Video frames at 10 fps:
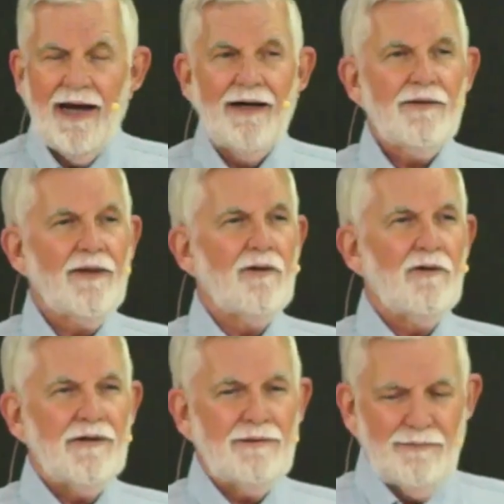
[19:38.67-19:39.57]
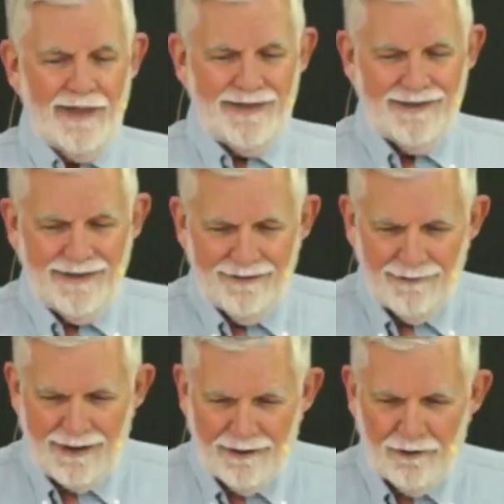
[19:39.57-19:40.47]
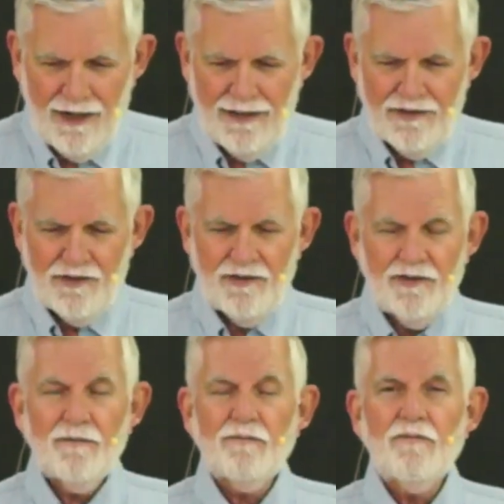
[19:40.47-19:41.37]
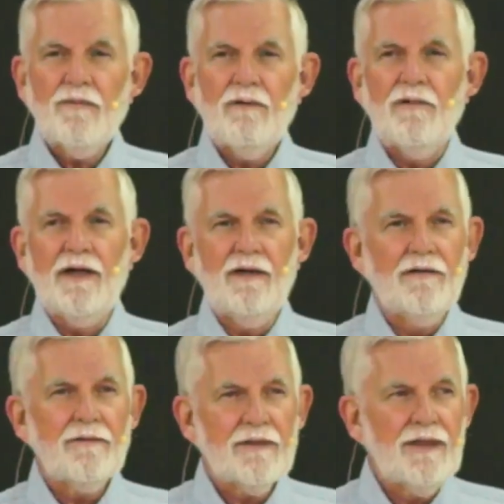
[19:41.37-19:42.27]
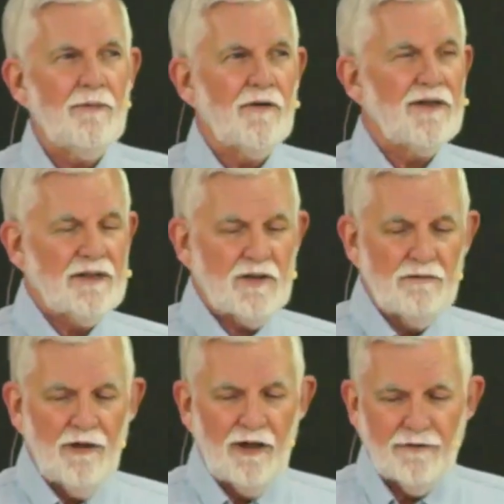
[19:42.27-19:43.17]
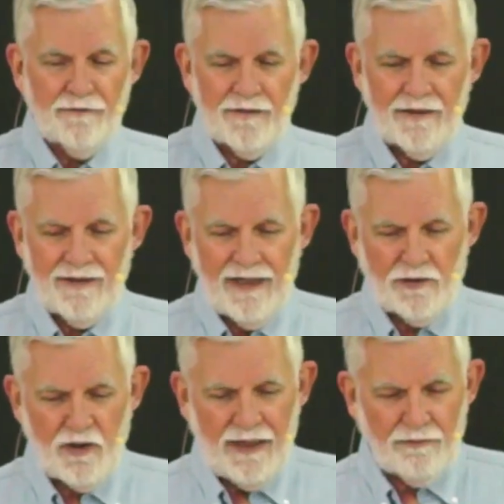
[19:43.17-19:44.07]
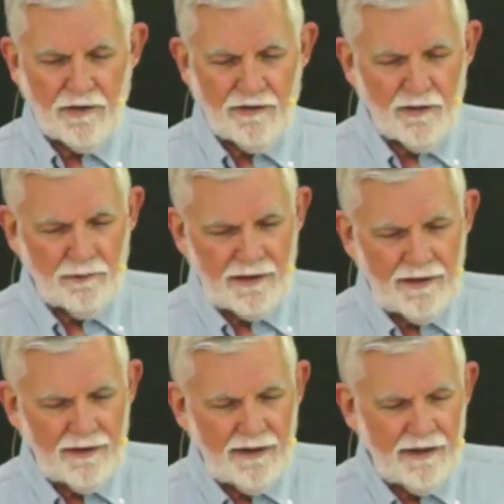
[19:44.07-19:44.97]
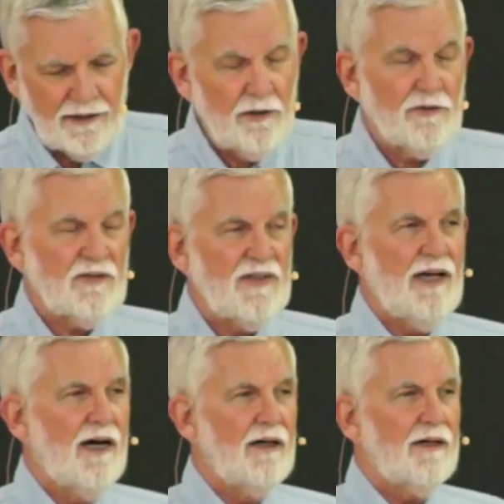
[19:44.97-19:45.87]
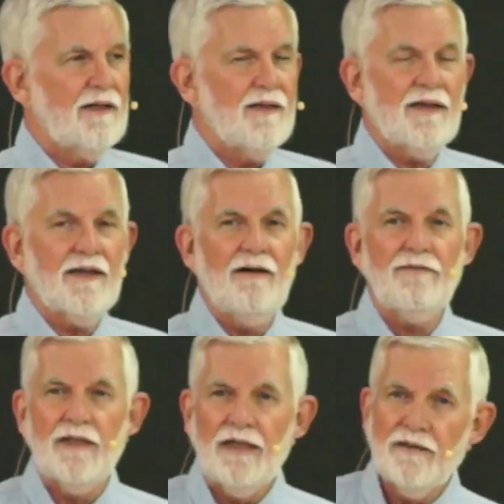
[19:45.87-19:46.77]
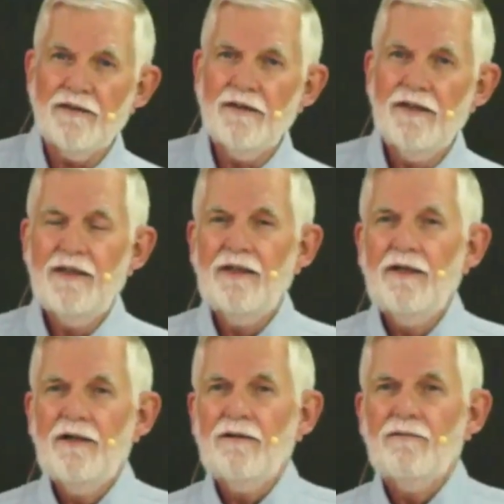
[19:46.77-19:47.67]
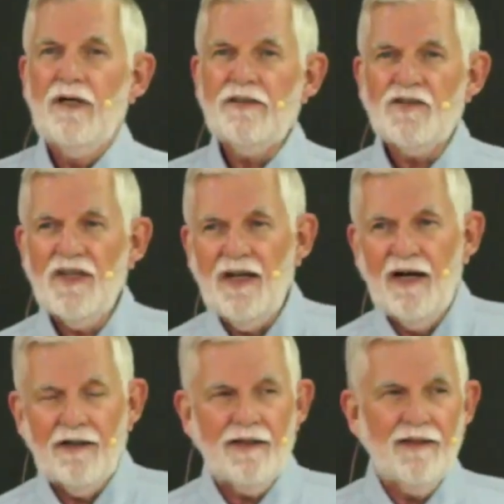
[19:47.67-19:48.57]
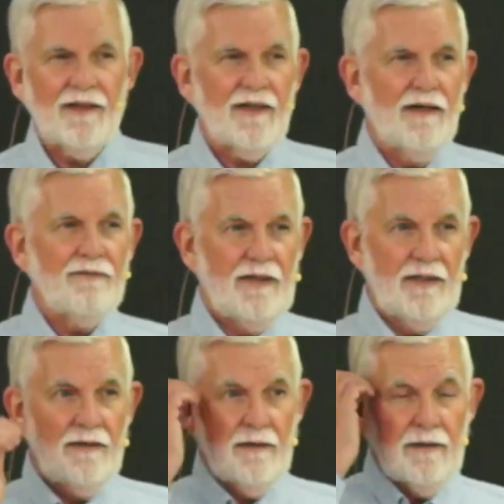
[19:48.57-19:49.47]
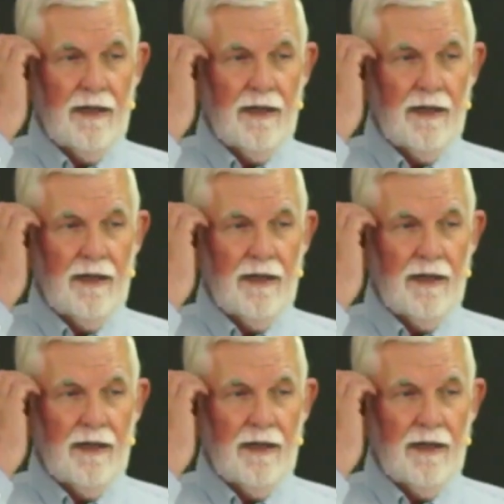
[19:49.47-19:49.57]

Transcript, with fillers: How the Lord made the way across? Well, a couple things involved in that chapter as you read it. He used the Ark of the Covenant. What's the Ark of the Covenant?